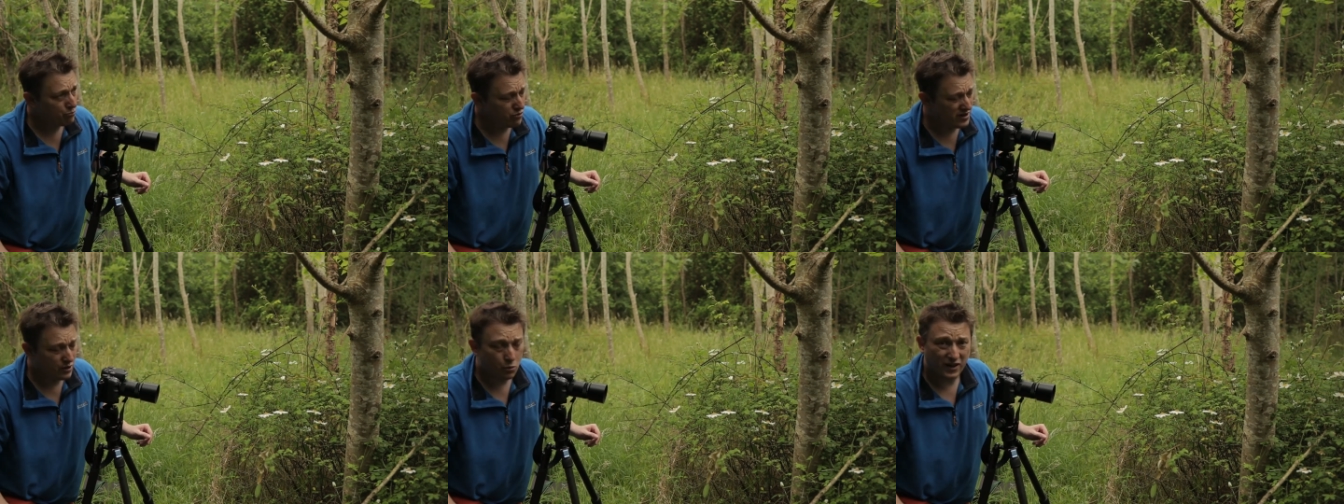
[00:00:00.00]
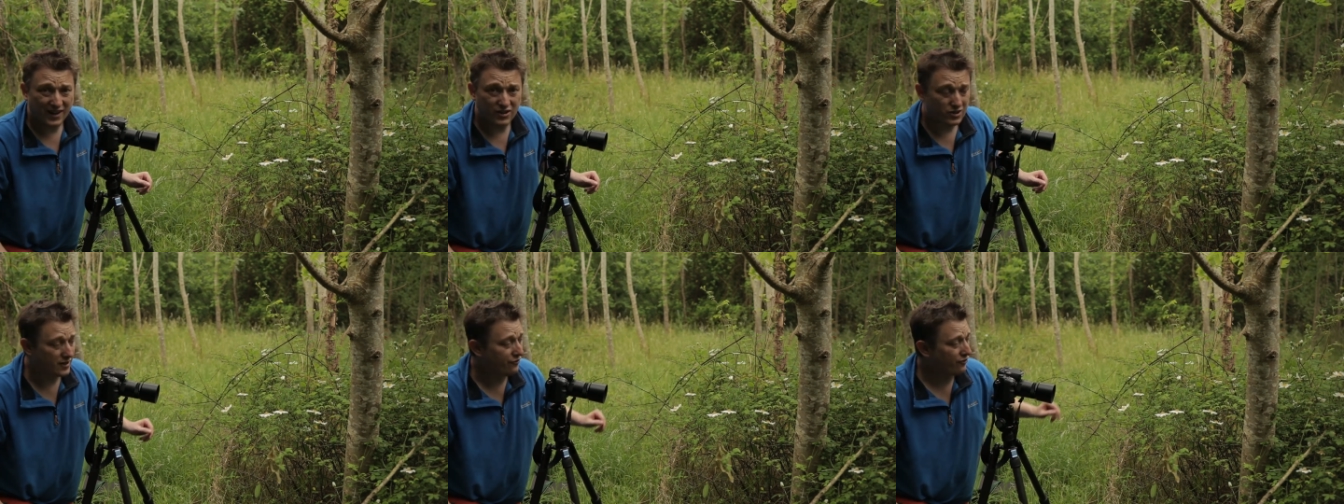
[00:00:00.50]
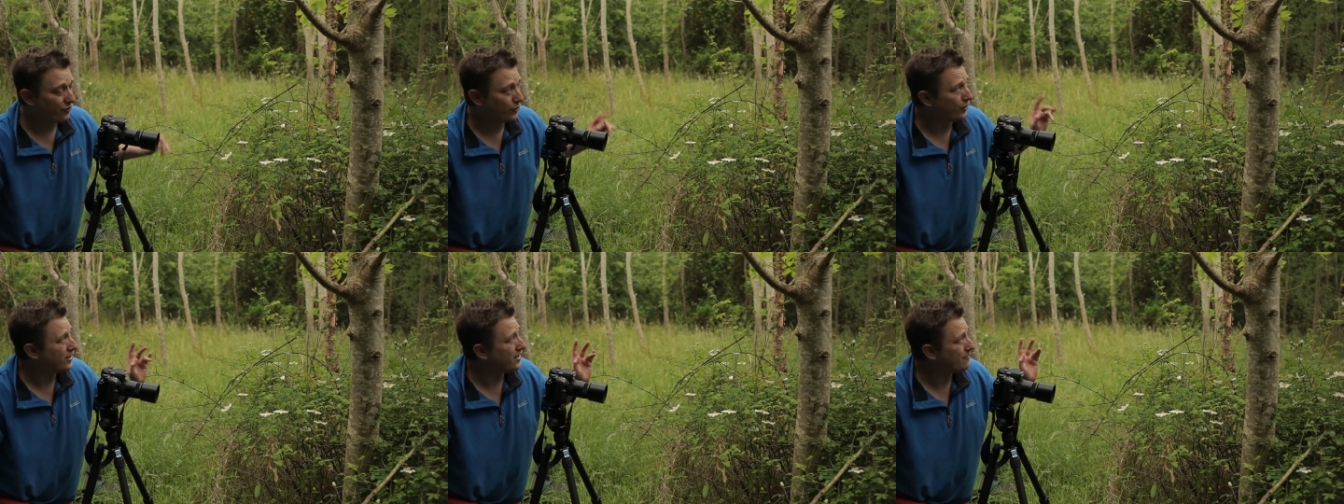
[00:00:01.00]
pretty quick actually
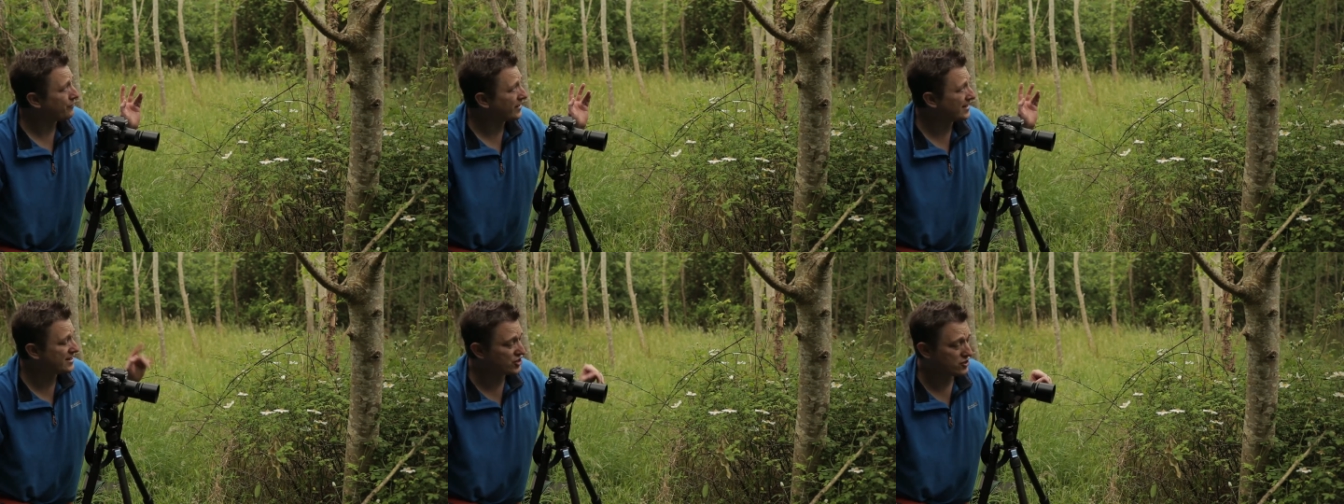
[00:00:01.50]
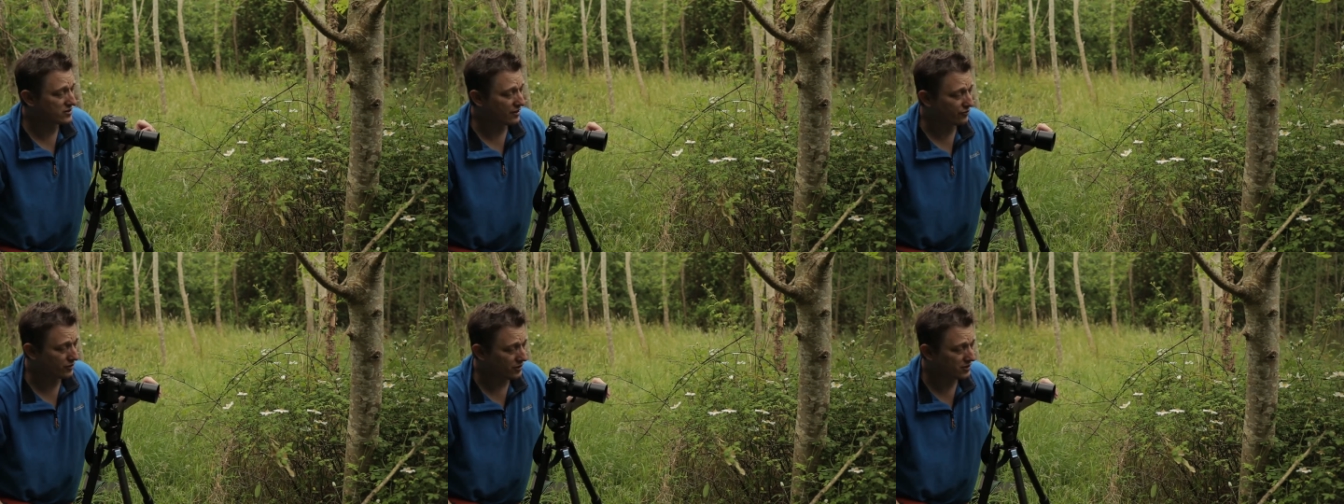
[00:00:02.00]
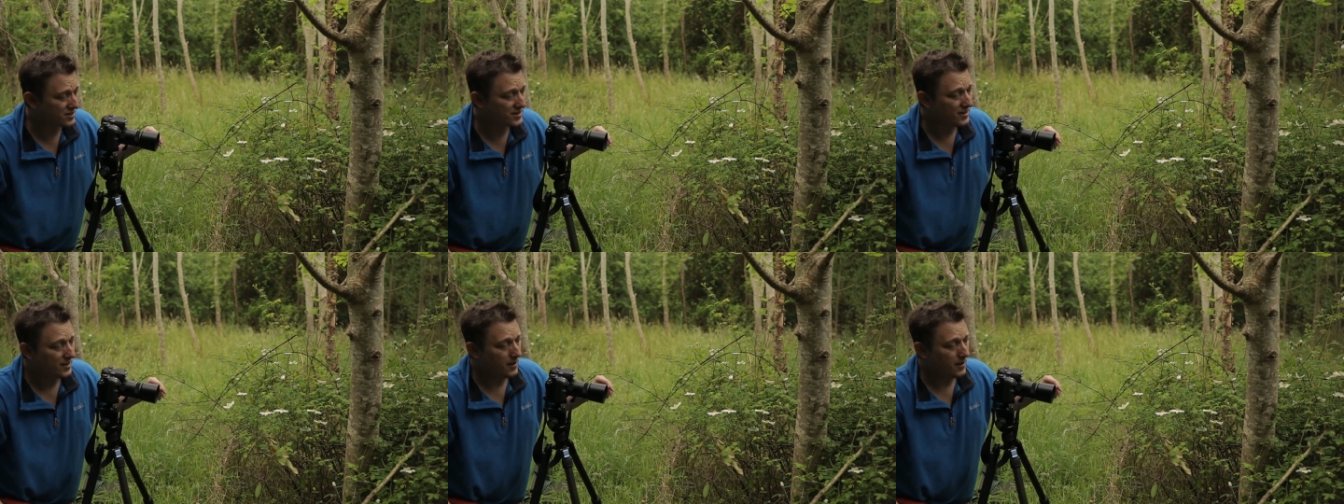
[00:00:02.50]
for the conditions I've got,